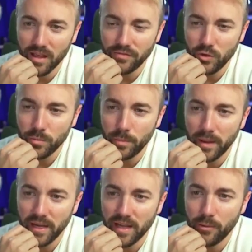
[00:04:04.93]
I love you,
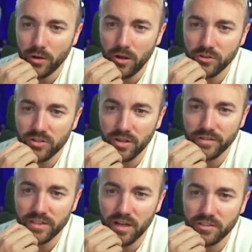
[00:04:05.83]
but I would also
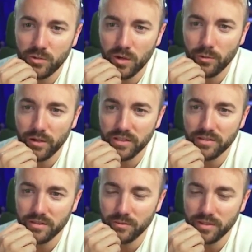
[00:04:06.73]
love to talk to you one on one
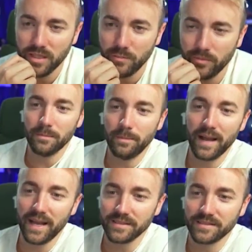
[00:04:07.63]
one time. The
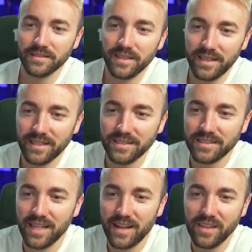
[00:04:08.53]
but
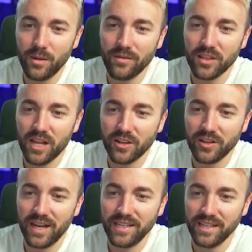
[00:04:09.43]
is that I think you have a lot of
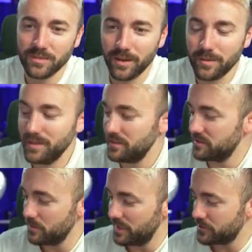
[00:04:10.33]
good ideas, but you're missing
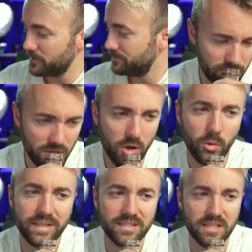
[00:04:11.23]
so much.
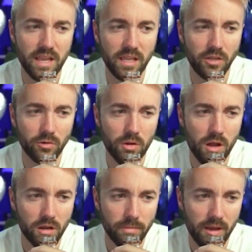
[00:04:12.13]
No is saying you're
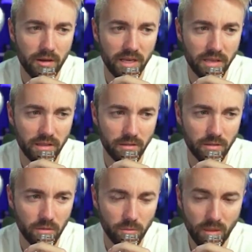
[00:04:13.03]
wrong about anything.
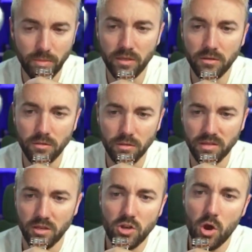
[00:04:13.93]
Maybe,
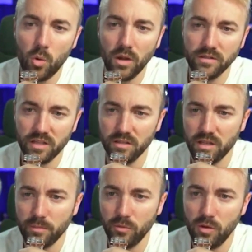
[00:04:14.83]
is that no one? Is that a
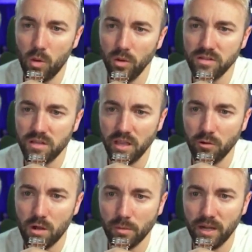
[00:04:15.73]
typo? No one's saying
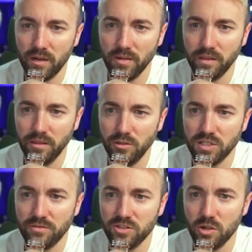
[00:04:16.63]
you're wrong about anything. You
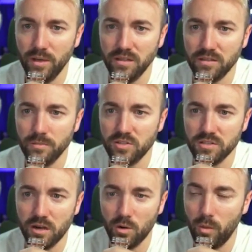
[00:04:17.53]
just have so many
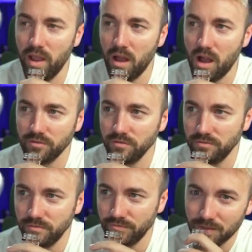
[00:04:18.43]
assumptions that are way off.
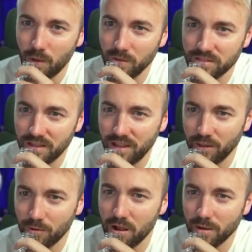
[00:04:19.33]
No one's
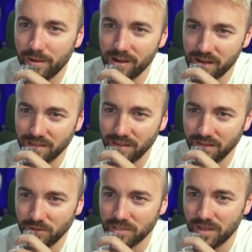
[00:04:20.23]
saying you're wrong about
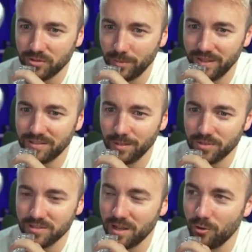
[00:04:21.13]
anything. You just have so many
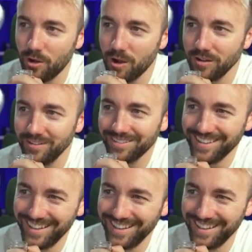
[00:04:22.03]
assumptions that are wrong.